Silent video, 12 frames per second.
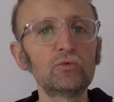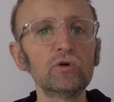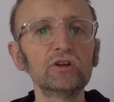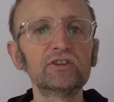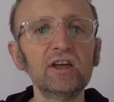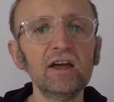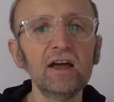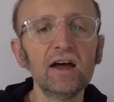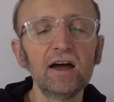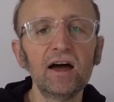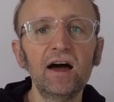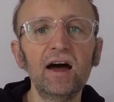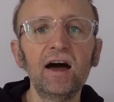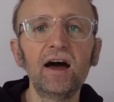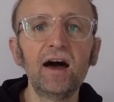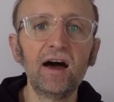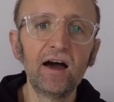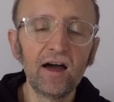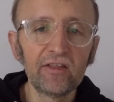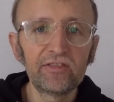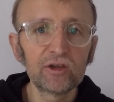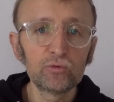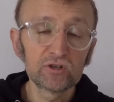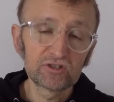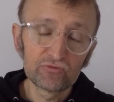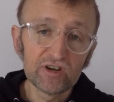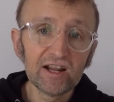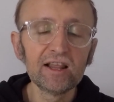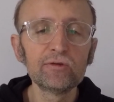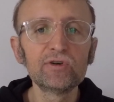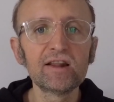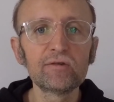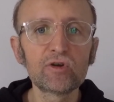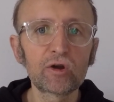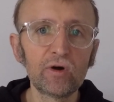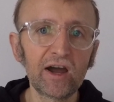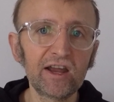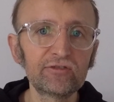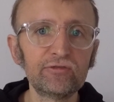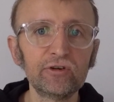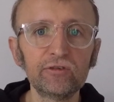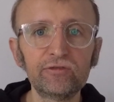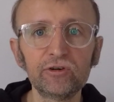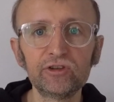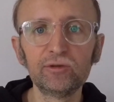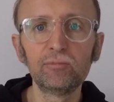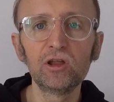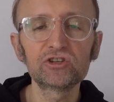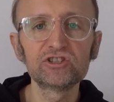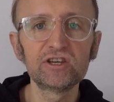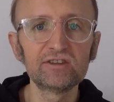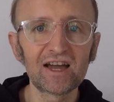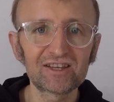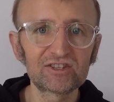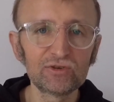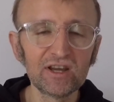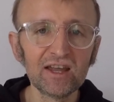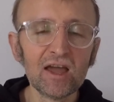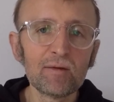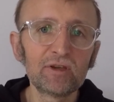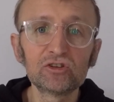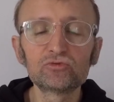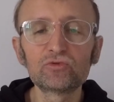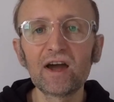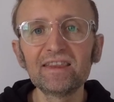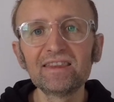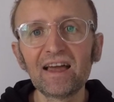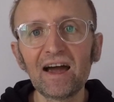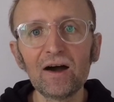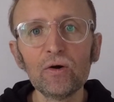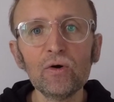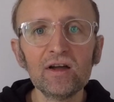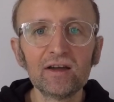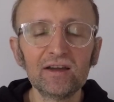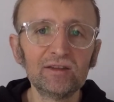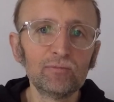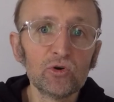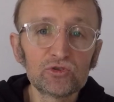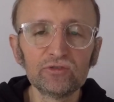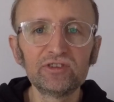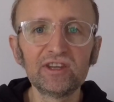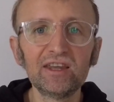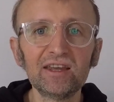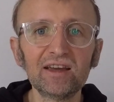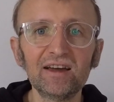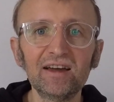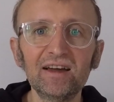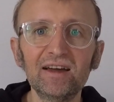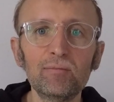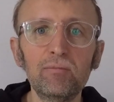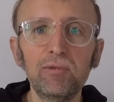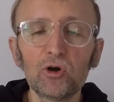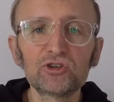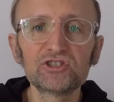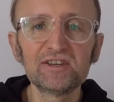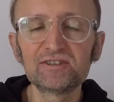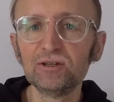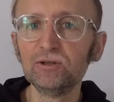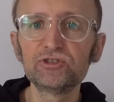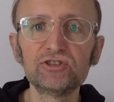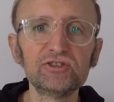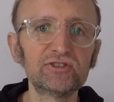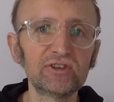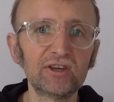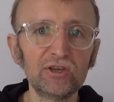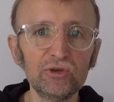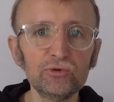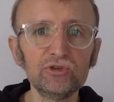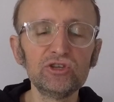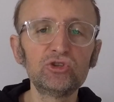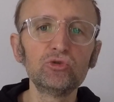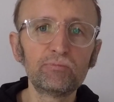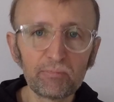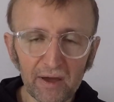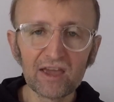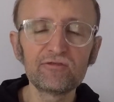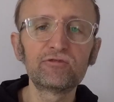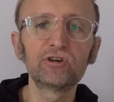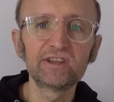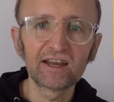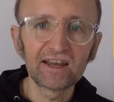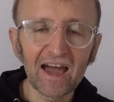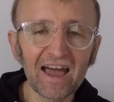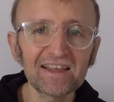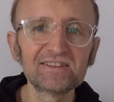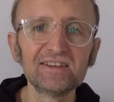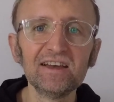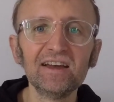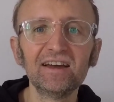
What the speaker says: what I think was really required for the blockchain industry, because right now in most of the blockchain solutions you need to pay for the gas,